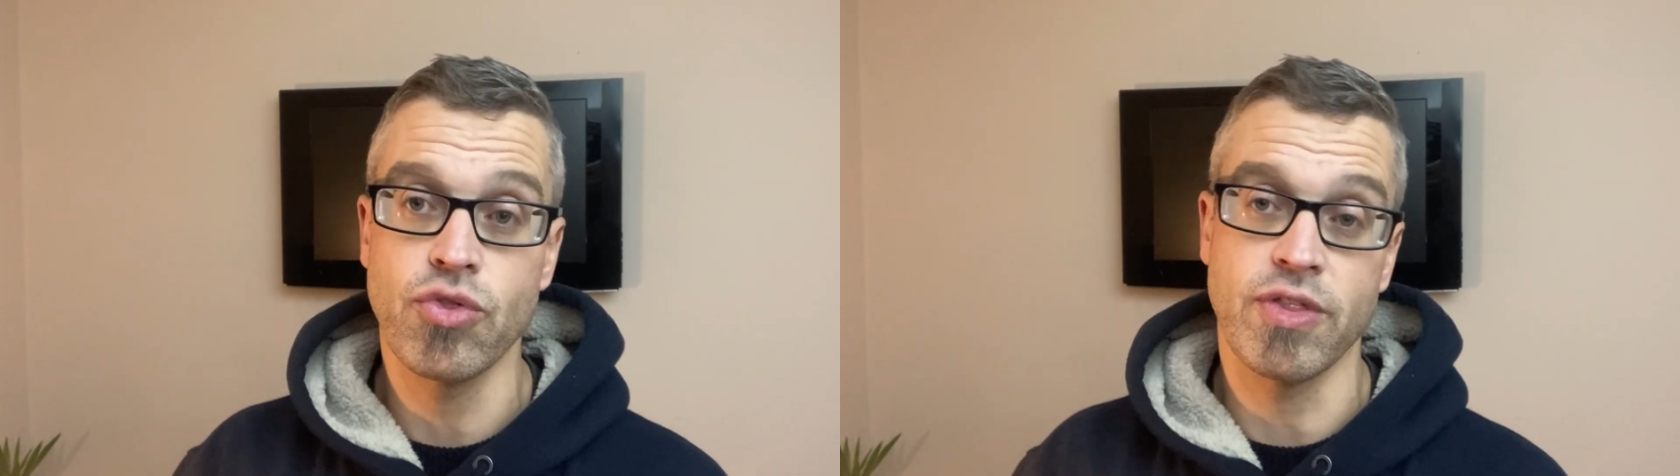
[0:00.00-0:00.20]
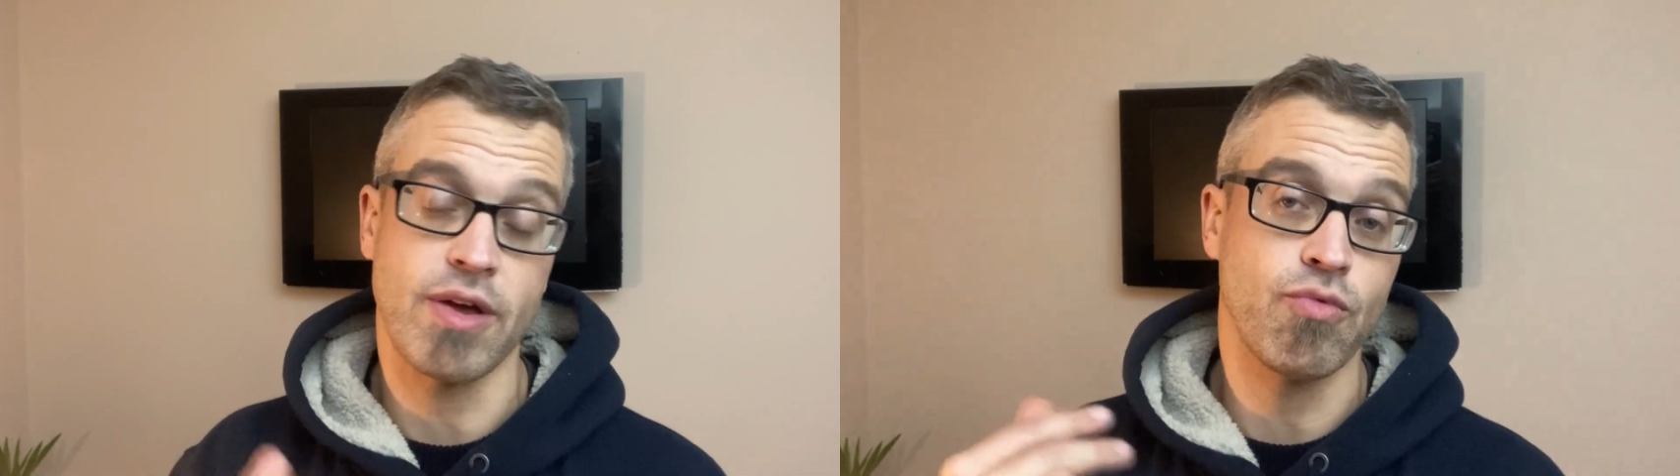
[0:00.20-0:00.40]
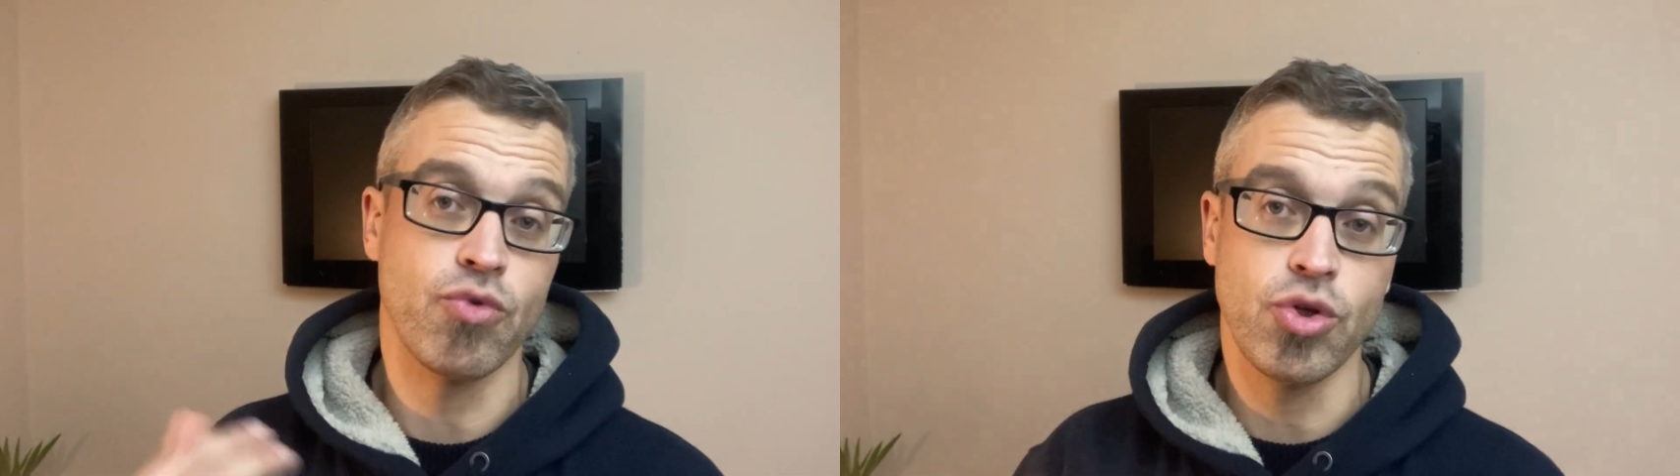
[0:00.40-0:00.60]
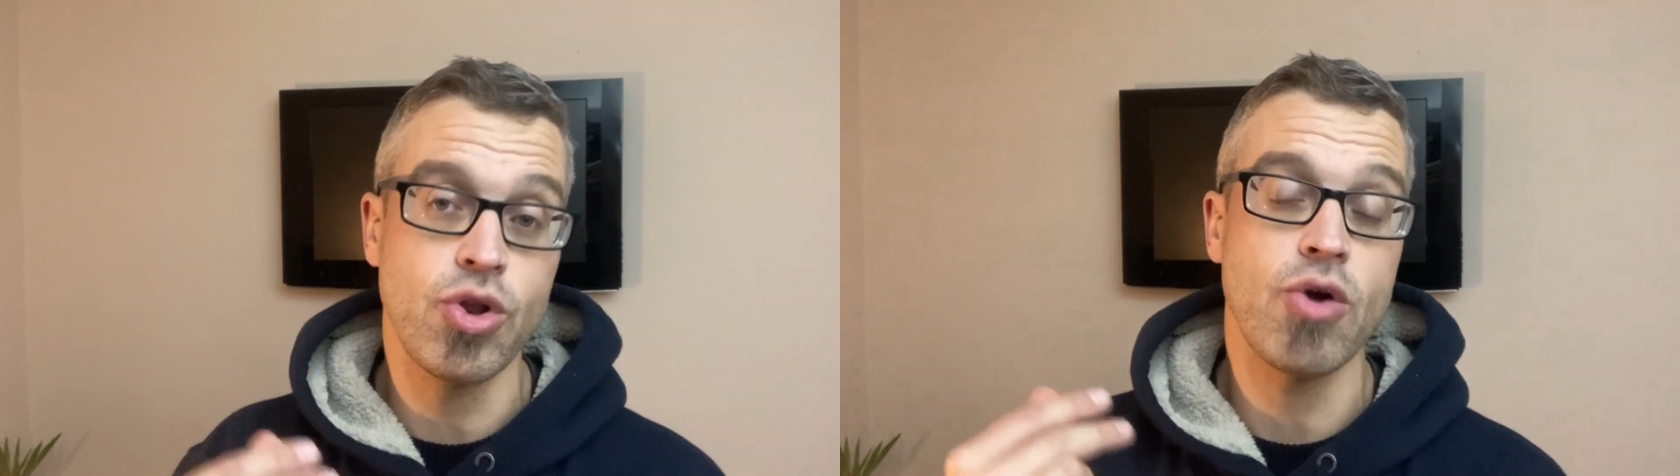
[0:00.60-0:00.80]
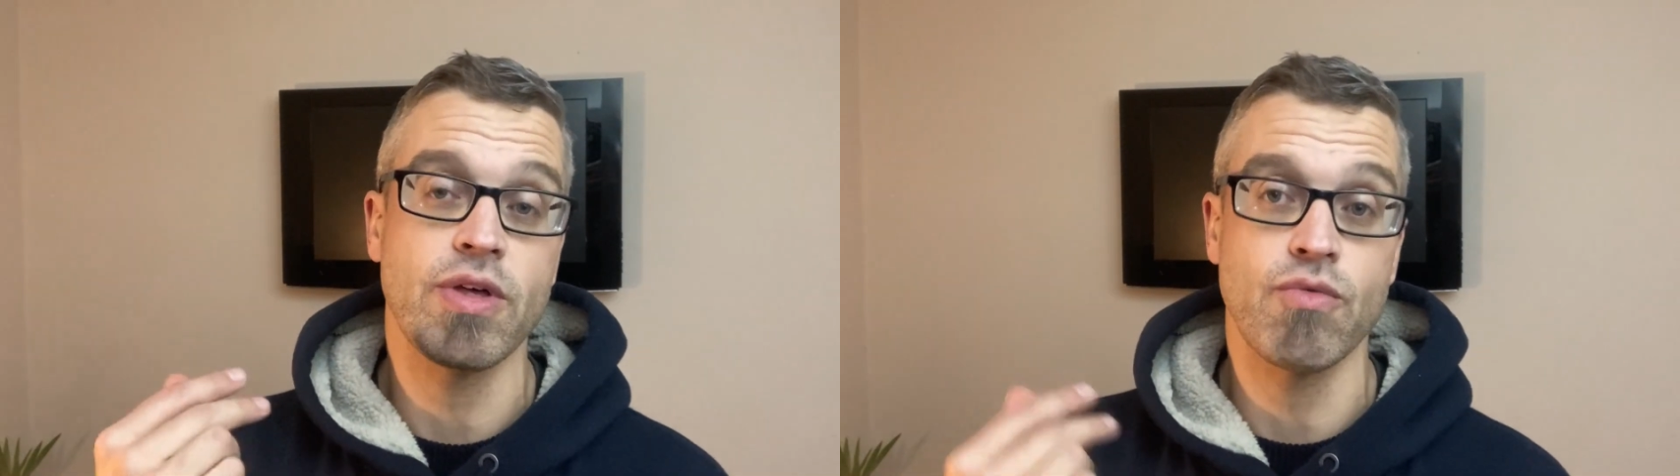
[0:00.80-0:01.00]
that you
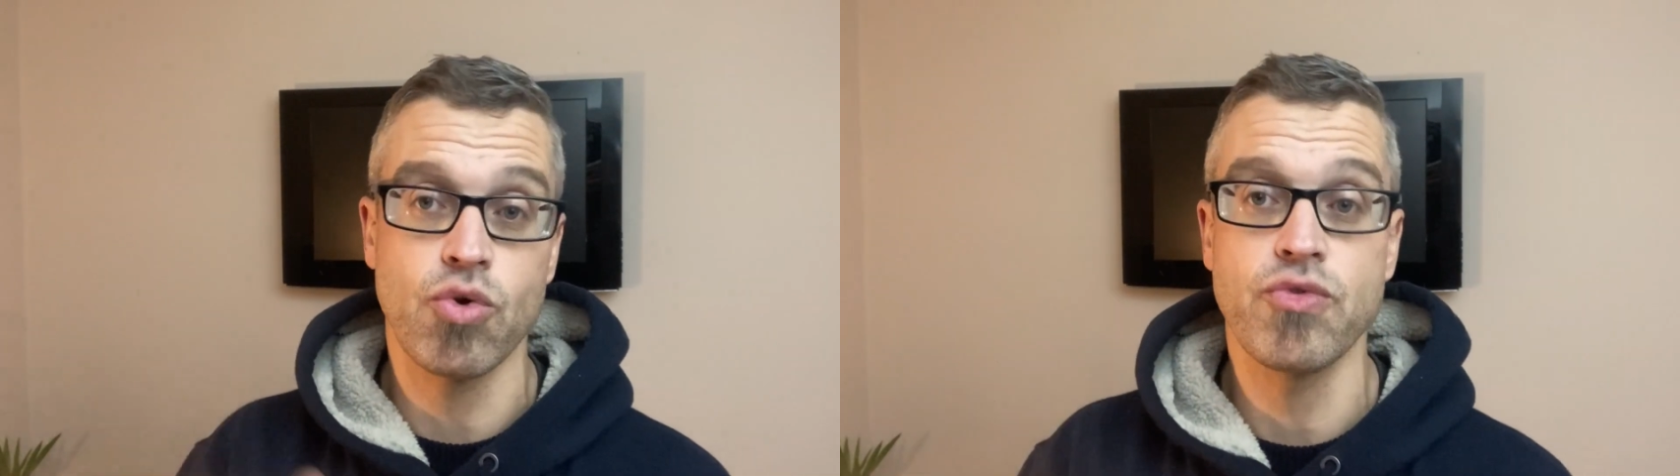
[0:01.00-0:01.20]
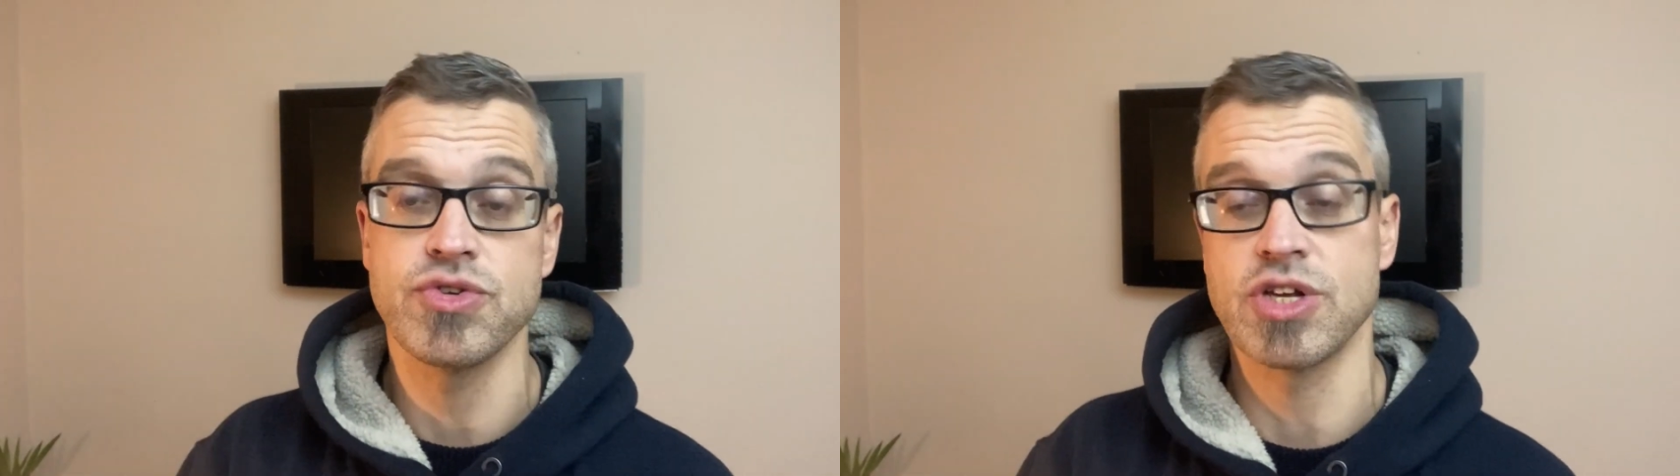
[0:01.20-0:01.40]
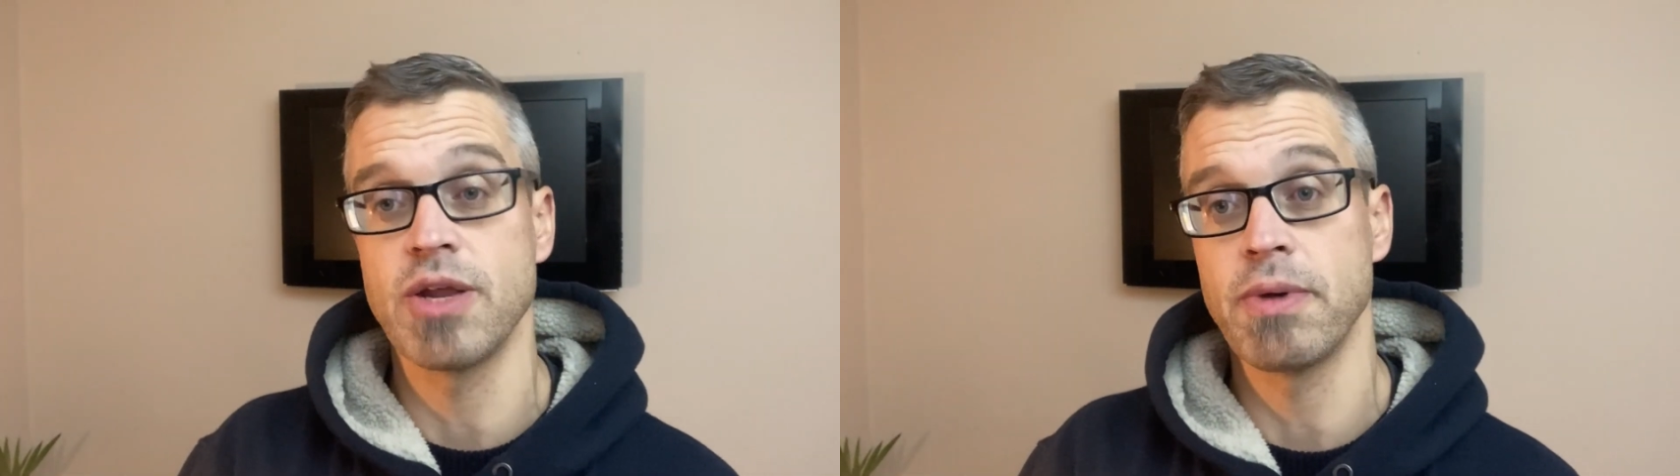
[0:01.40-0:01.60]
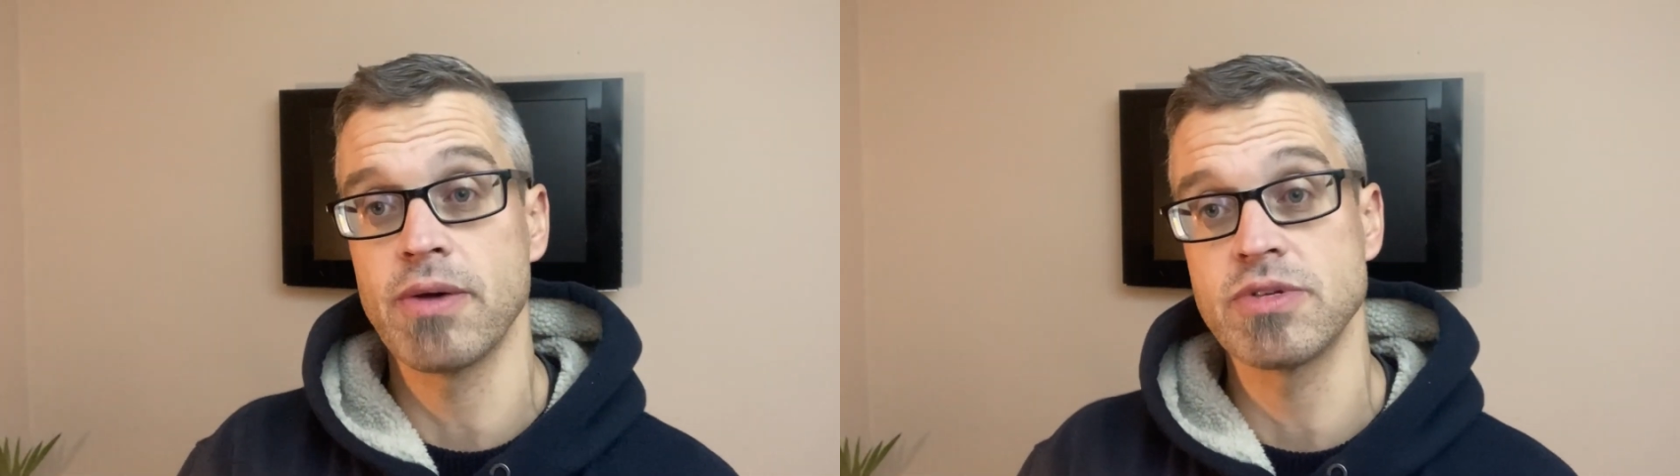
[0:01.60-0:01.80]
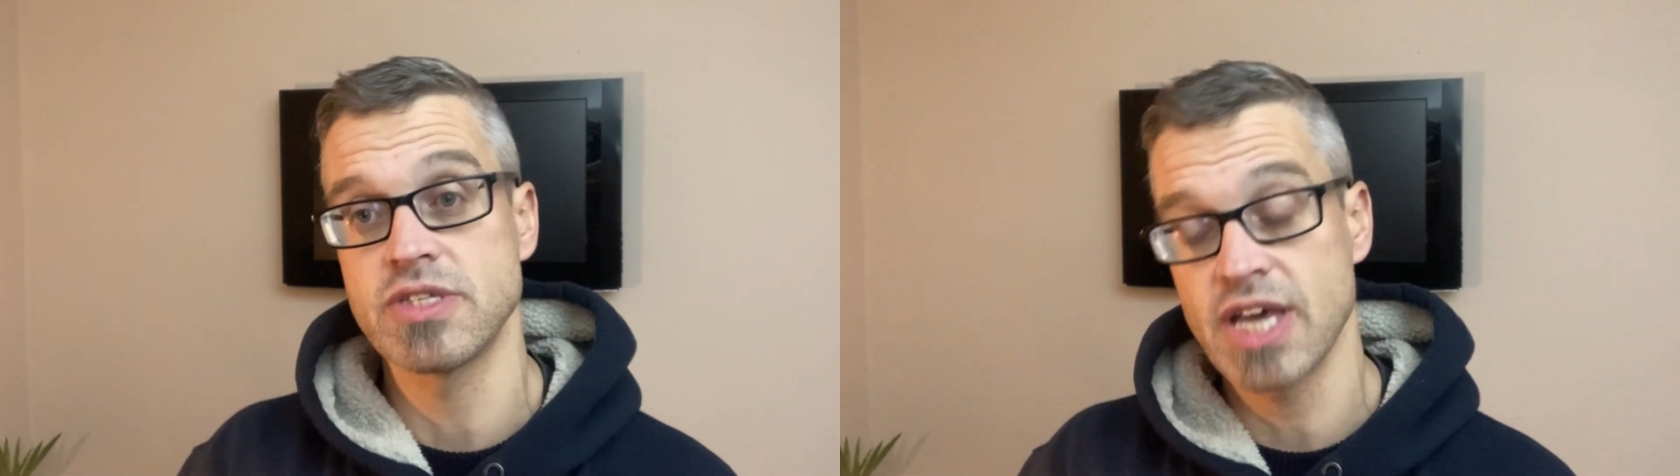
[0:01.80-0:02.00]
know that roof is going to be
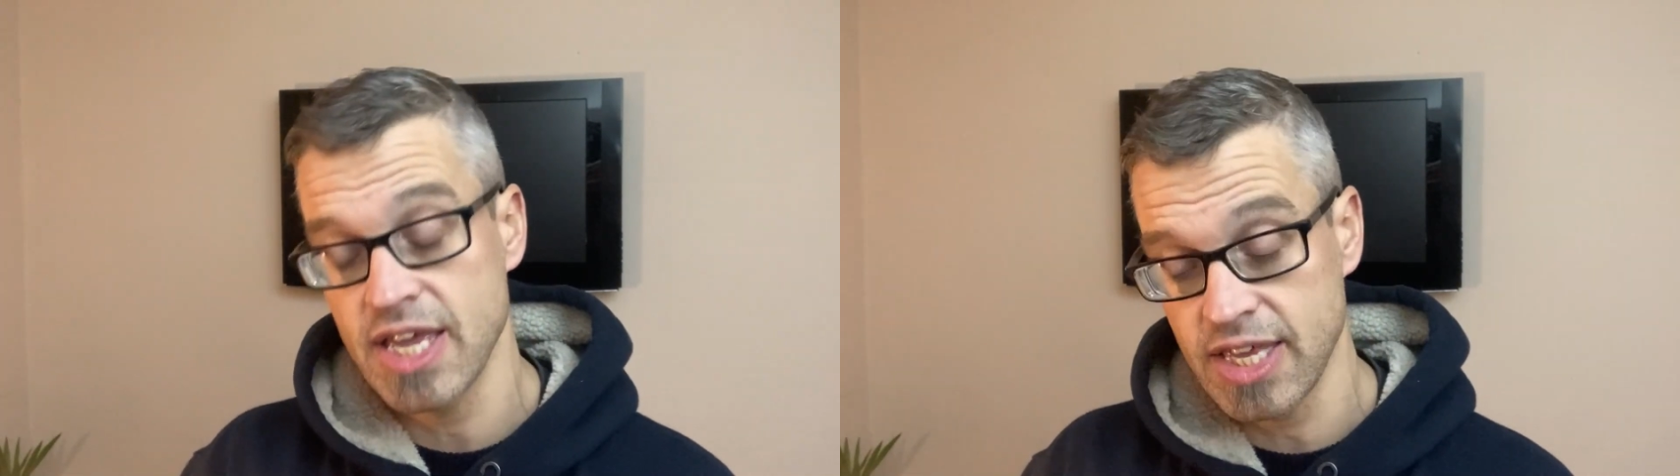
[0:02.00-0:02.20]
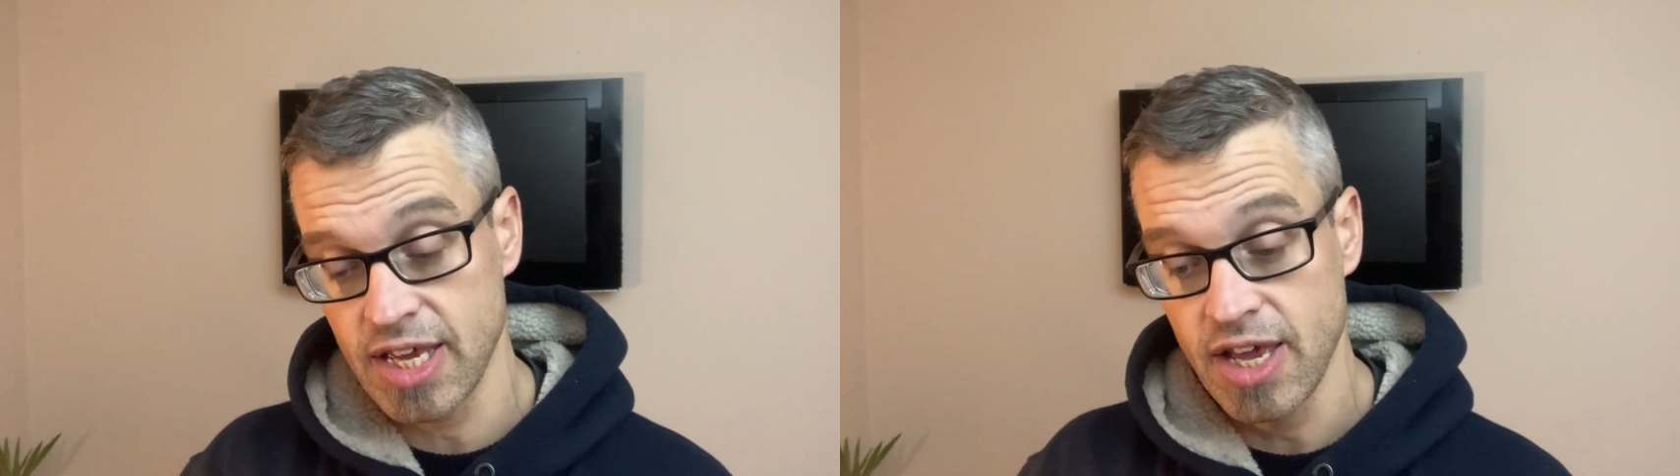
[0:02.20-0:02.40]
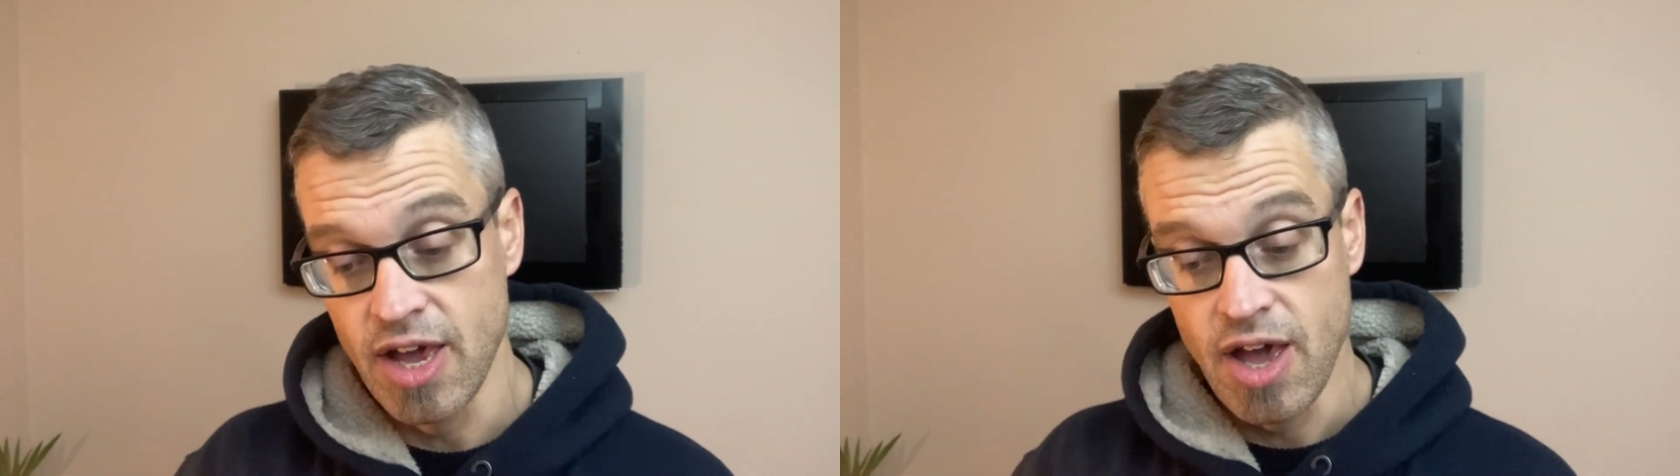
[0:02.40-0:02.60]
able to take it.